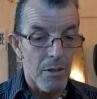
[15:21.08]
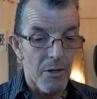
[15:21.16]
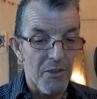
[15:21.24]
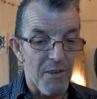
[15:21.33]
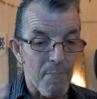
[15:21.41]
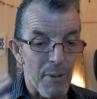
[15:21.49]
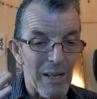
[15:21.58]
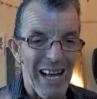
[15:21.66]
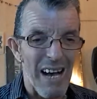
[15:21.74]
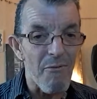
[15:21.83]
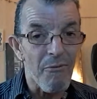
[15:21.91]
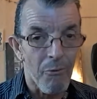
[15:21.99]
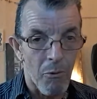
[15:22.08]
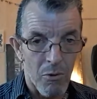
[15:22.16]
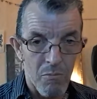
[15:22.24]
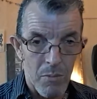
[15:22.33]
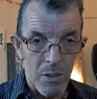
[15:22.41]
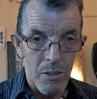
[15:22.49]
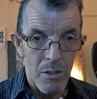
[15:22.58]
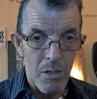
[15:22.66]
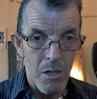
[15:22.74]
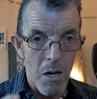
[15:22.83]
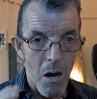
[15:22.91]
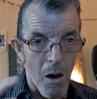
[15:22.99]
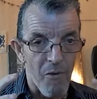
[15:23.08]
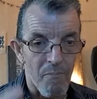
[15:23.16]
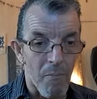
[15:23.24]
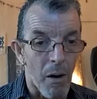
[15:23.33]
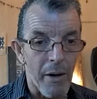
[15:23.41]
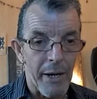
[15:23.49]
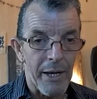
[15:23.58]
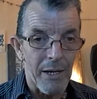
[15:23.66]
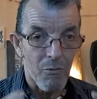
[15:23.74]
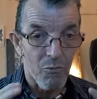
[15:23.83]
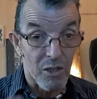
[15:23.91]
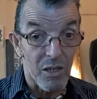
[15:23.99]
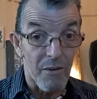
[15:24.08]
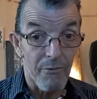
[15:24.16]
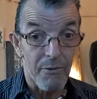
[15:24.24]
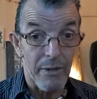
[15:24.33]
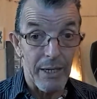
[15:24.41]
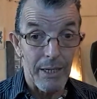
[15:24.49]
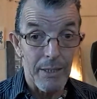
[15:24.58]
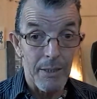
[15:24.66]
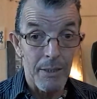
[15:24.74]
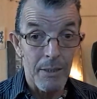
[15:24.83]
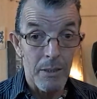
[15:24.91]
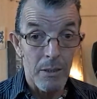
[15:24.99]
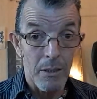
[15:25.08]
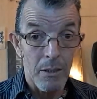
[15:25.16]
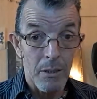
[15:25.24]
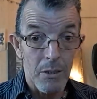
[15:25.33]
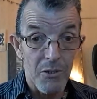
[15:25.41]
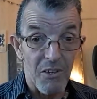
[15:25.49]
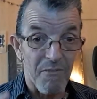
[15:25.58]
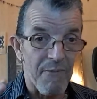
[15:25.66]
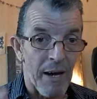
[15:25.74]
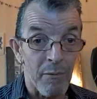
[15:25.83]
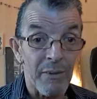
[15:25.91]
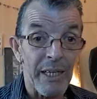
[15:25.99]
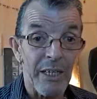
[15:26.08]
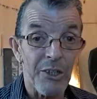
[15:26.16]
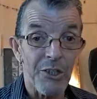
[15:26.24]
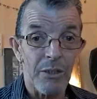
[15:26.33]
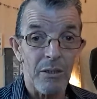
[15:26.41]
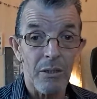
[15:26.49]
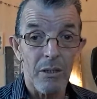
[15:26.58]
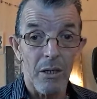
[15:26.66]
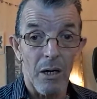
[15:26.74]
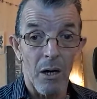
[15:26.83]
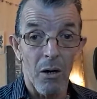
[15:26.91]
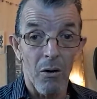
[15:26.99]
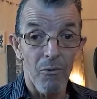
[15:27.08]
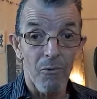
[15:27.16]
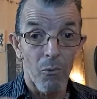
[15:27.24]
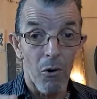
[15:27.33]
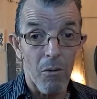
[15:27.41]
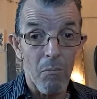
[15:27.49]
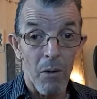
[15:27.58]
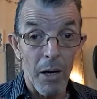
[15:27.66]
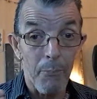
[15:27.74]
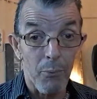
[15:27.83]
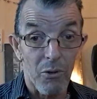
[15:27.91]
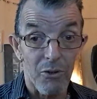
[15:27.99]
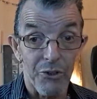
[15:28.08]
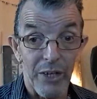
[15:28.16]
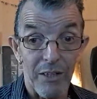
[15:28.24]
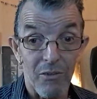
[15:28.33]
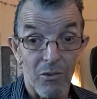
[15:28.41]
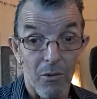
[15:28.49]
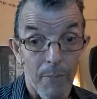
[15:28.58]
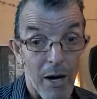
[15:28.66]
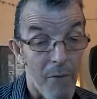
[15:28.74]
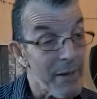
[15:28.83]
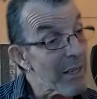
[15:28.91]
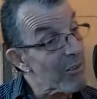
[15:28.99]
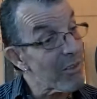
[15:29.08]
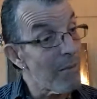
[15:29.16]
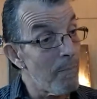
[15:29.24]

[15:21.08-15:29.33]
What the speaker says: The platform of my recovery. The foundation of what my project is about, because